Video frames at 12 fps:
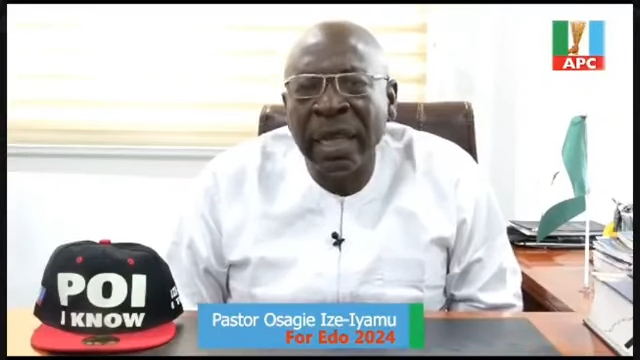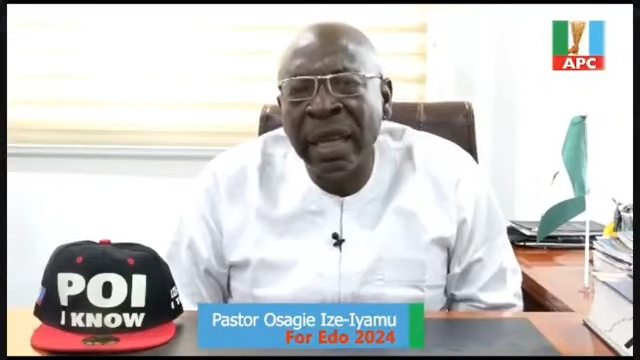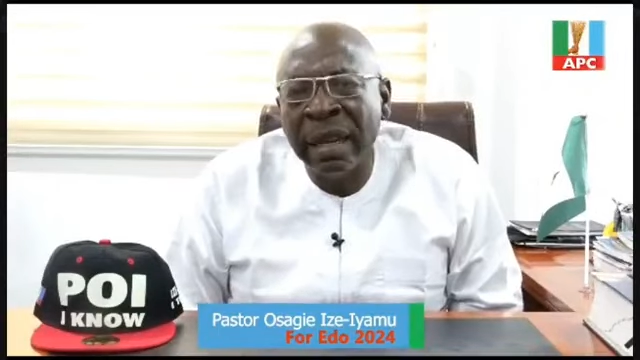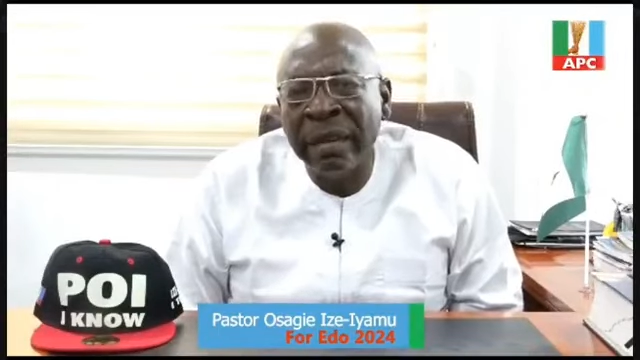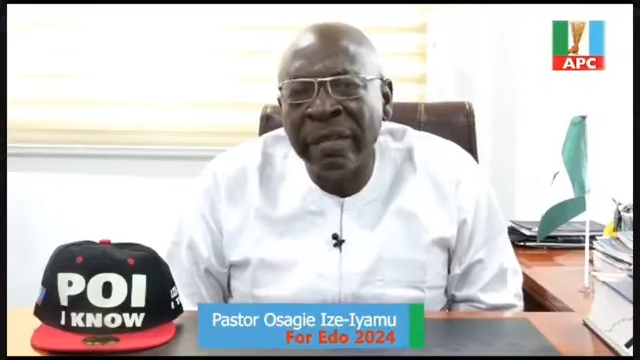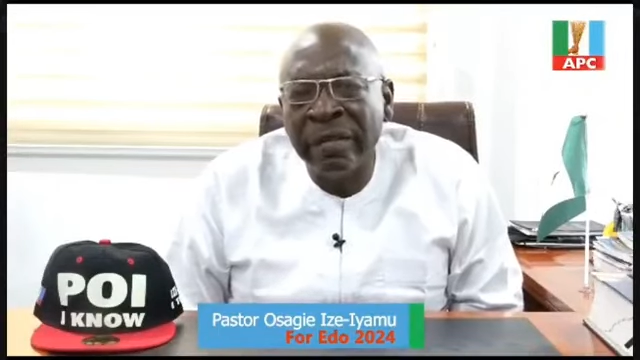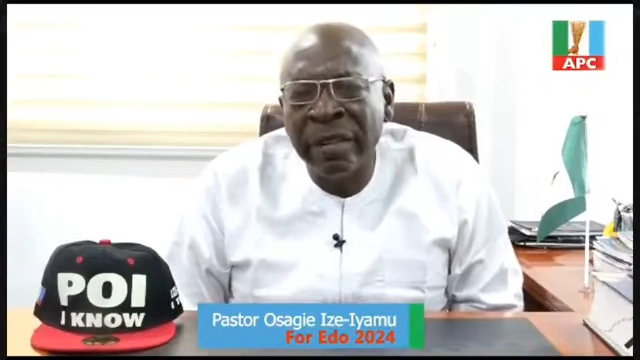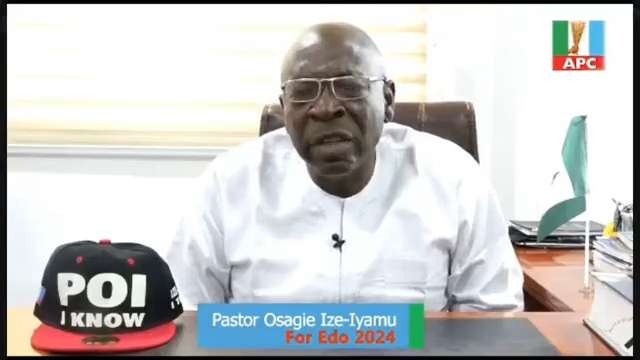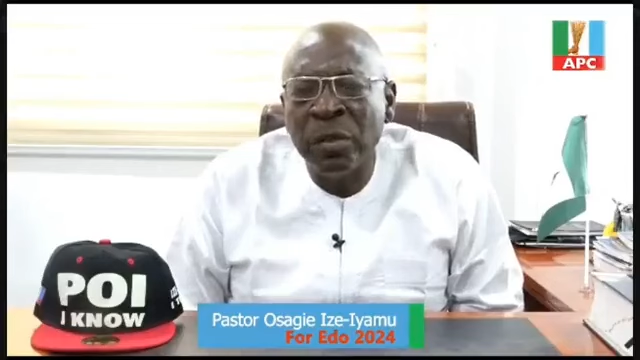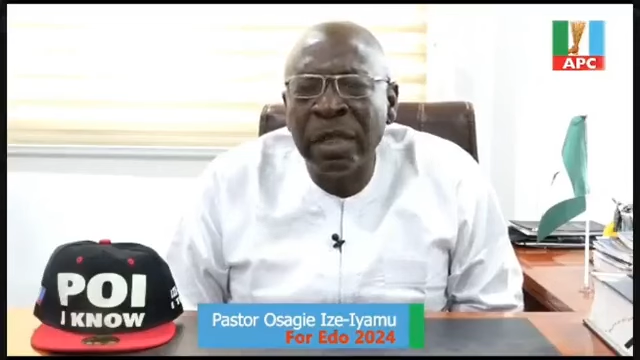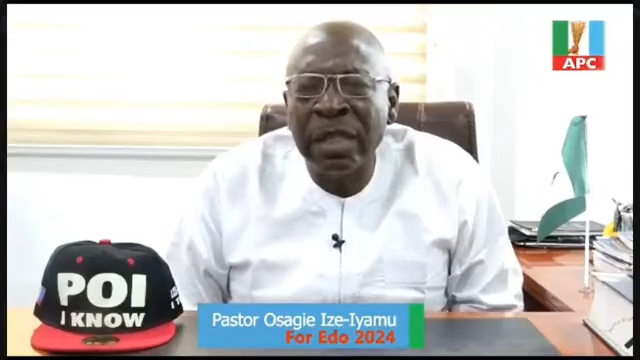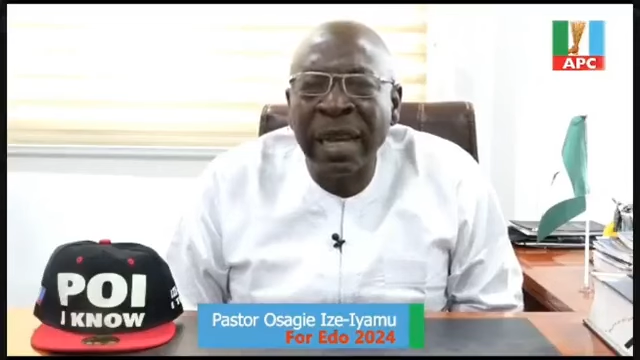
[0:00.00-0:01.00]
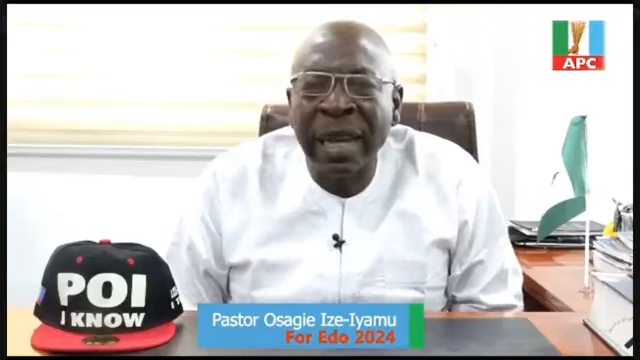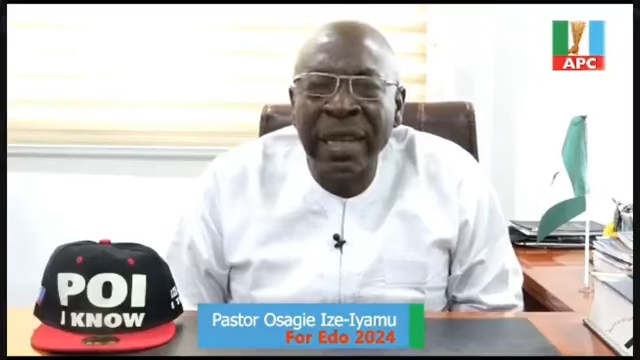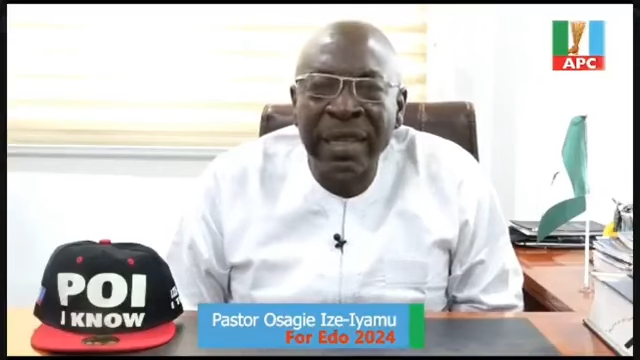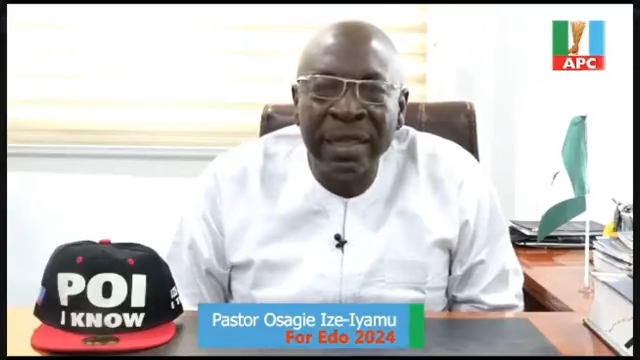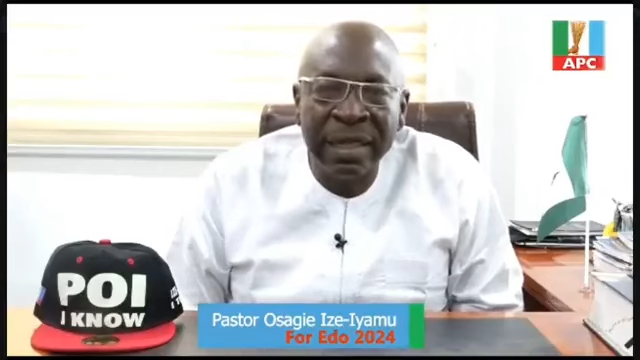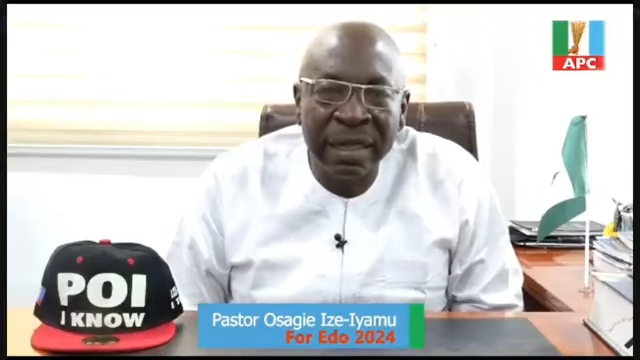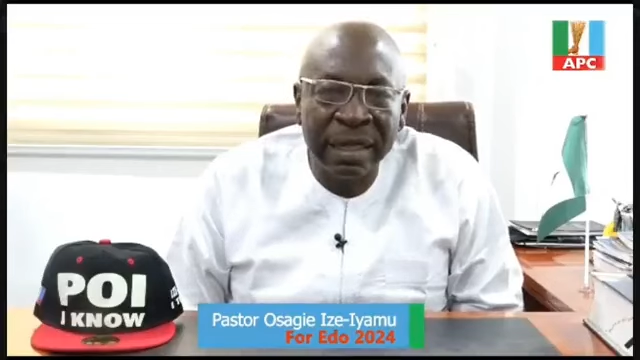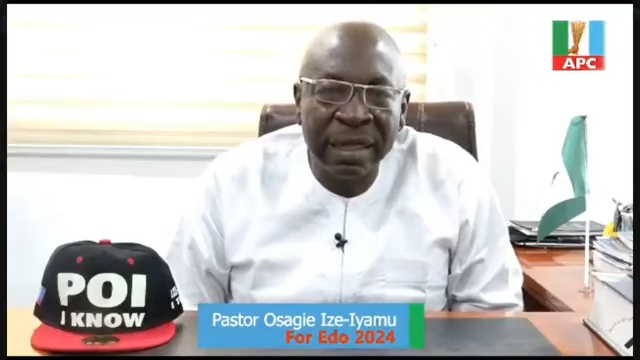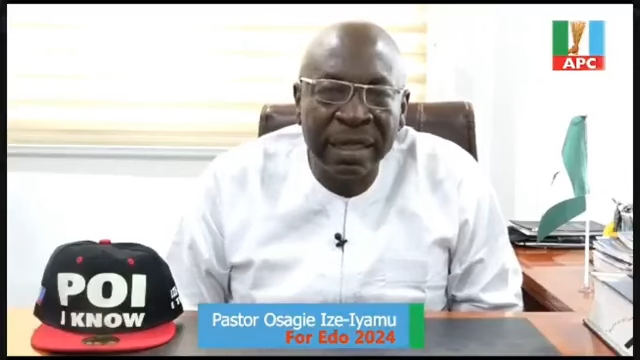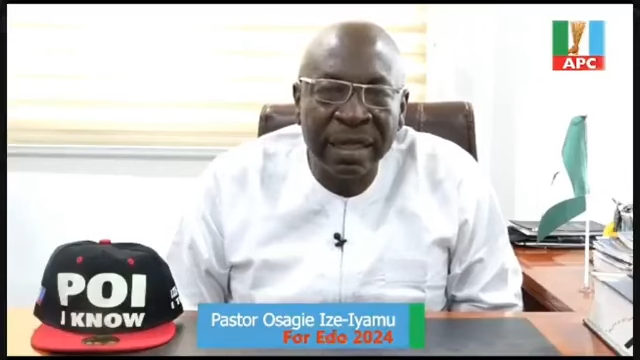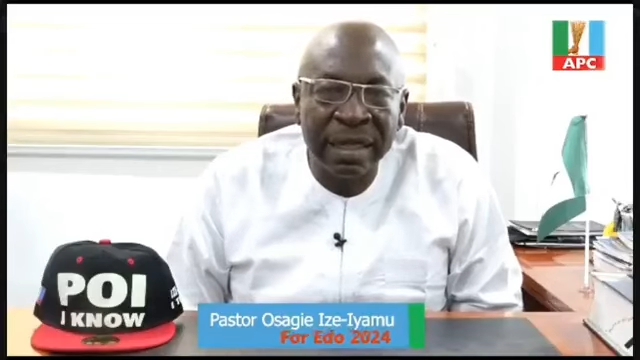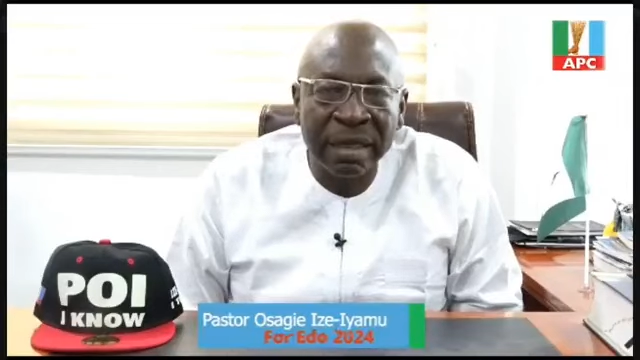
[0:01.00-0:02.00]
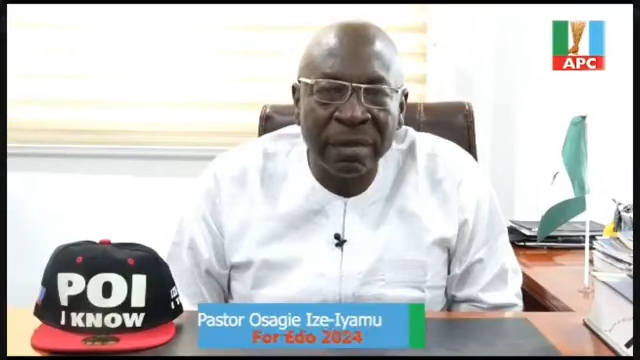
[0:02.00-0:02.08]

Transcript: year filled with challenges,